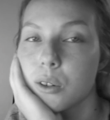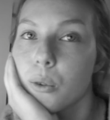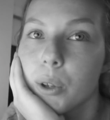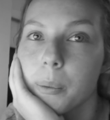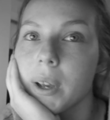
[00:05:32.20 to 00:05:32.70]
the
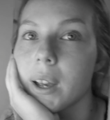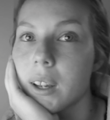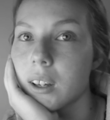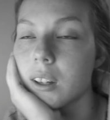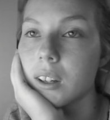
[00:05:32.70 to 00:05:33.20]
only way I
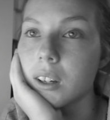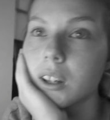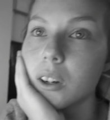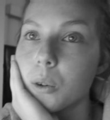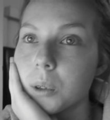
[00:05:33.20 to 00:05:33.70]
could
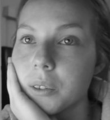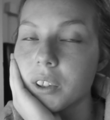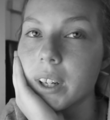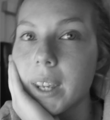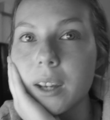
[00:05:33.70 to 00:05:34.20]
get a hold of
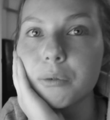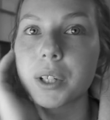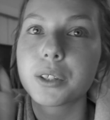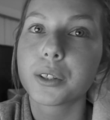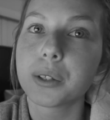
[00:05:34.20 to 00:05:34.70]
her. I can't
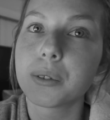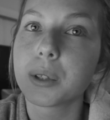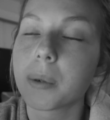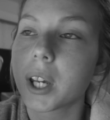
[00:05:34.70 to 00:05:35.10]
find her YouTube.